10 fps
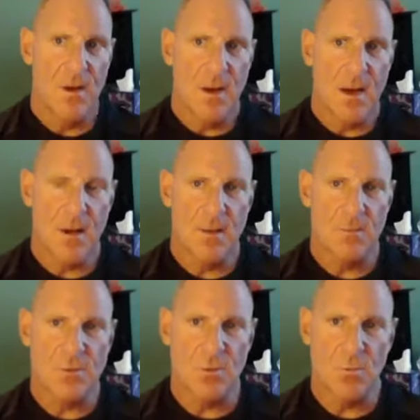Um,
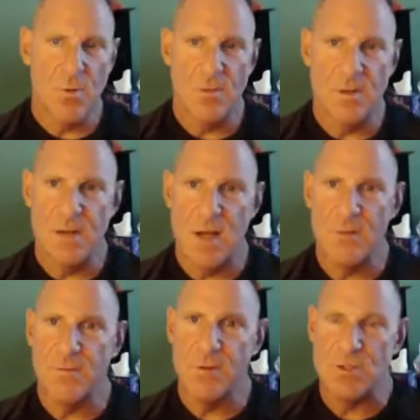so what we've done
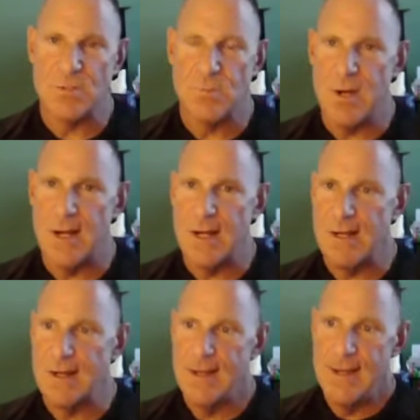for the spring
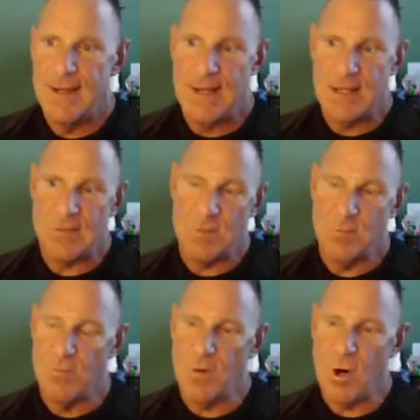is we
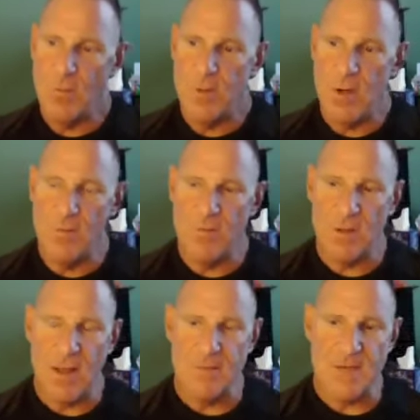move Kobe over to
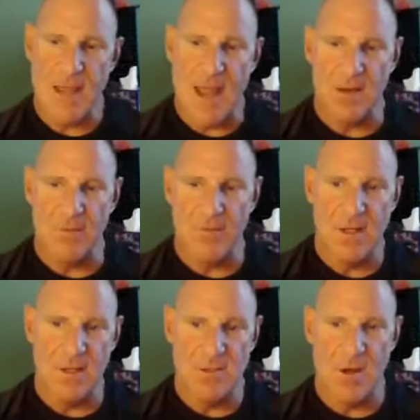left tackle,
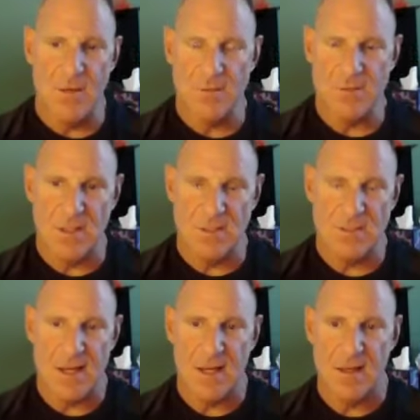Finn is obviously the
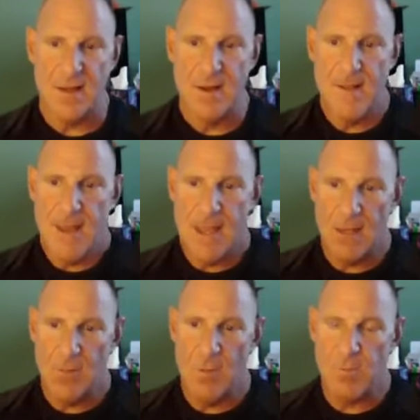center, and
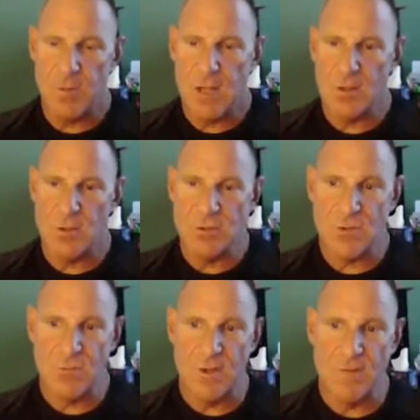then we plug those
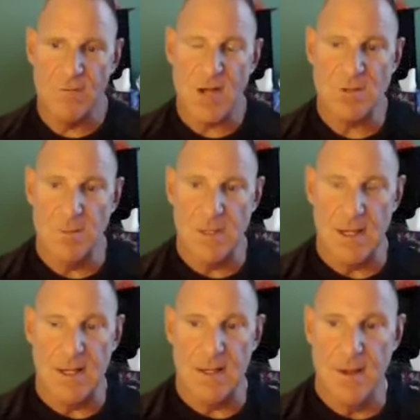three freshmen
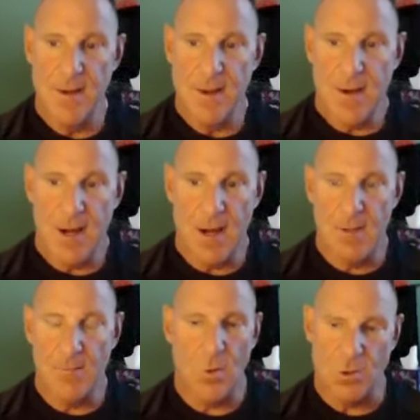in, uh,
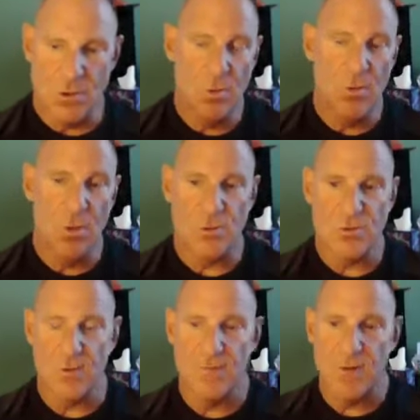or two of those
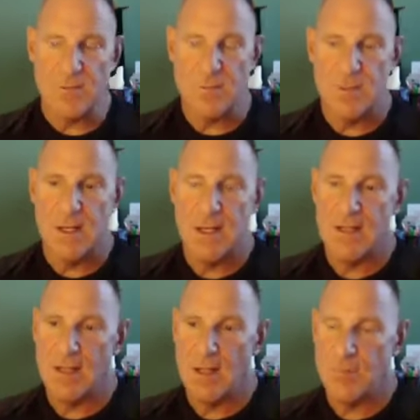three freshmen in
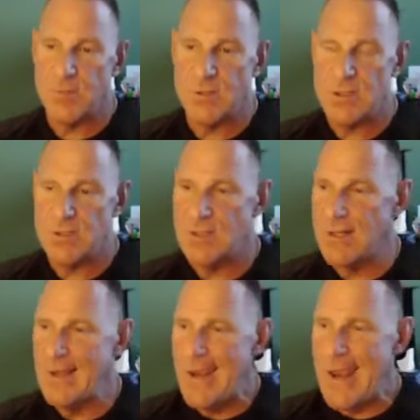at the other position,
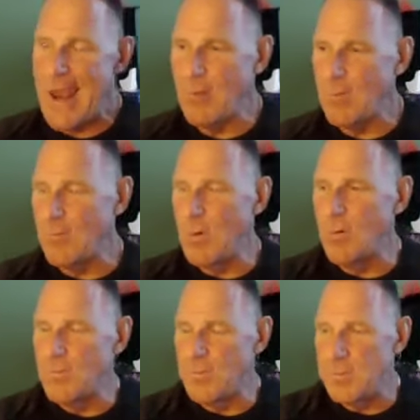and we
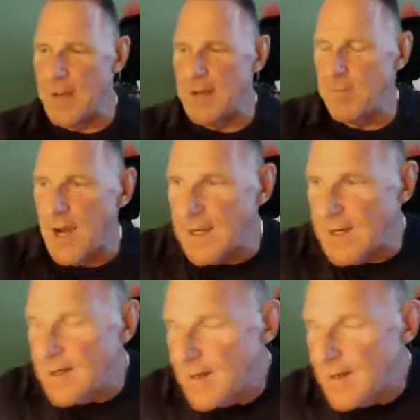move Big Mike,